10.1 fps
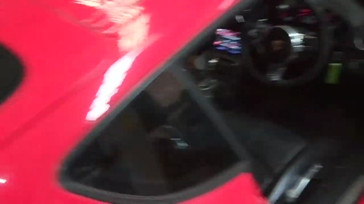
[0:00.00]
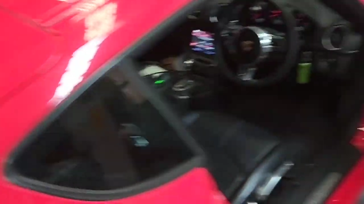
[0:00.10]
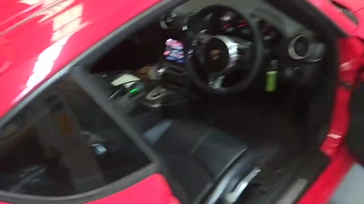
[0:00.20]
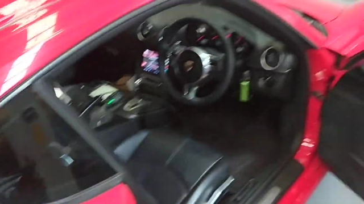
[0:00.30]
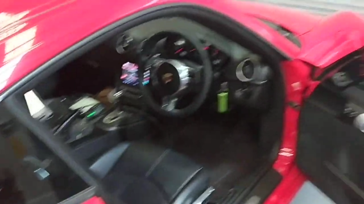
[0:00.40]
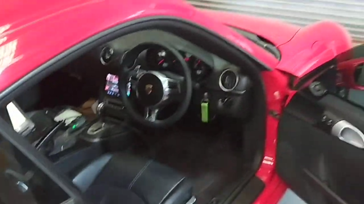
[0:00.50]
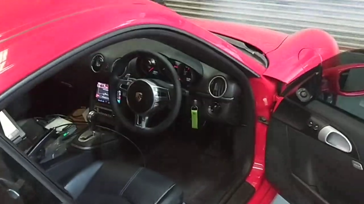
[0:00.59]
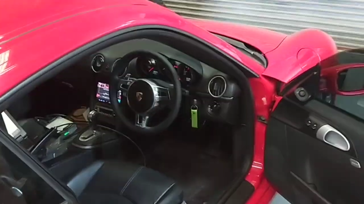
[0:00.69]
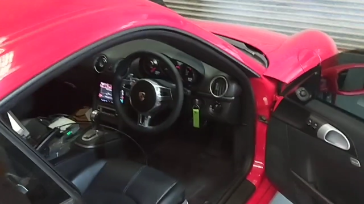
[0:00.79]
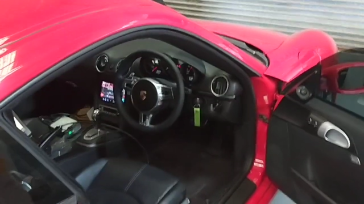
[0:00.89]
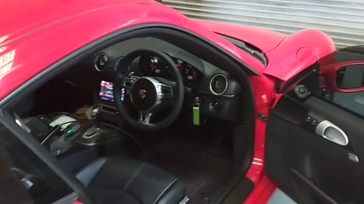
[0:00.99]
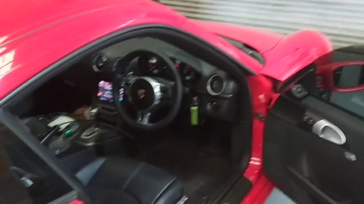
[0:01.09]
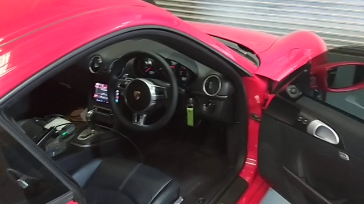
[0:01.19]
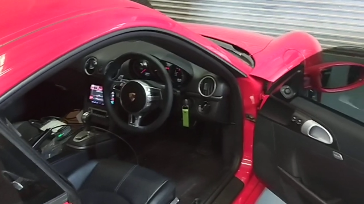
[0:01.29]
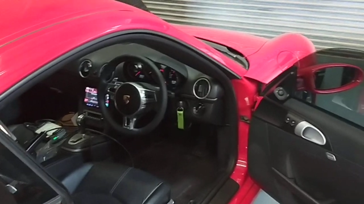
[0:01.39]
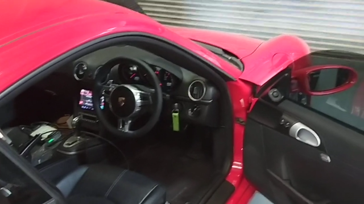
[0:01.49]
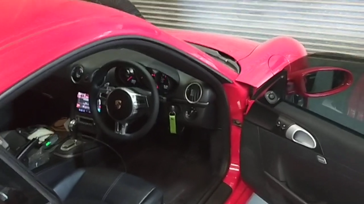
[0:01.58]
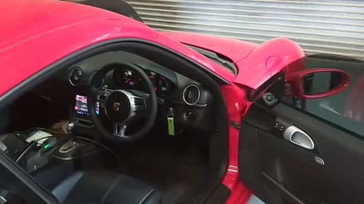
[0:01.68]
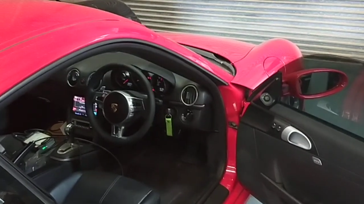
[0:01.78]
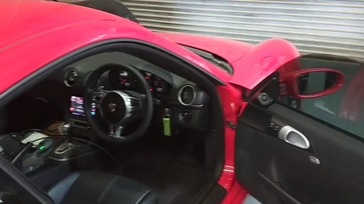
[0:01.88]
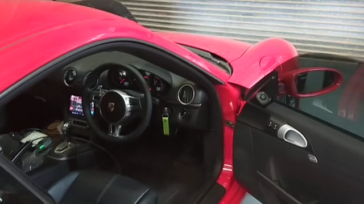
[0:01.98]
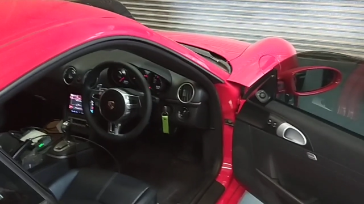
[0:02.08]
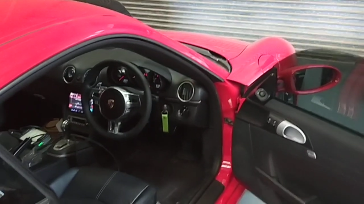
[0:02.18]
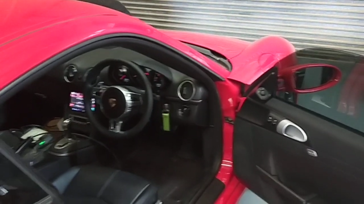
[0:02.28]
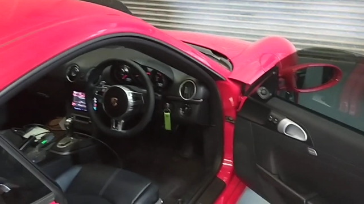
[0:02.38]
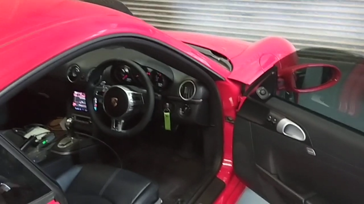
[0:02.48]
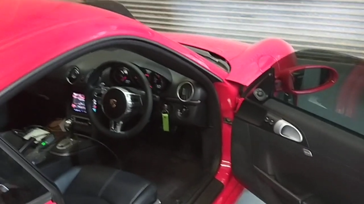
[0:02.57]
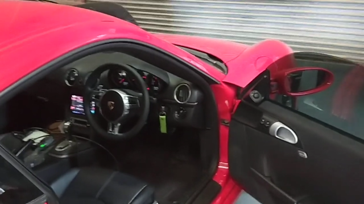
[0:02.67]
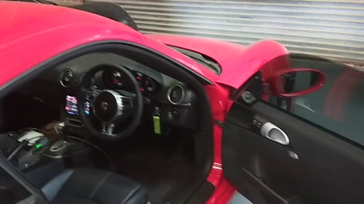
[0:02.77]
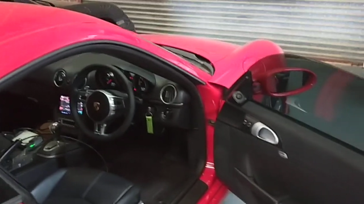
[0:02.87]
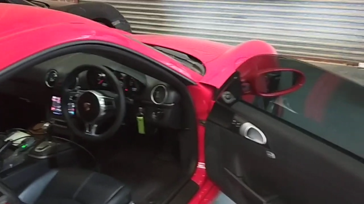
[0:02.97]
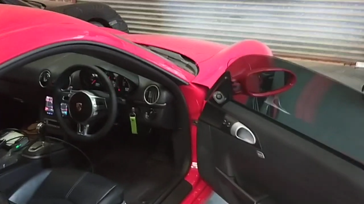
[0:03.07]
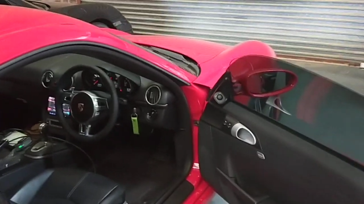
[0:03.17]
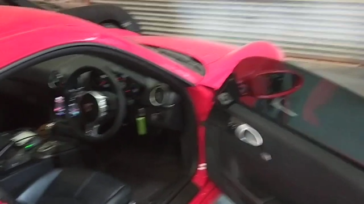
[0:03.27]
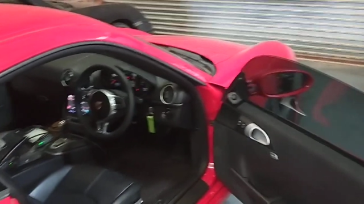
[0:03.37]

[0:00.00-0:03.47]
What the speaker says: (no speaker visible)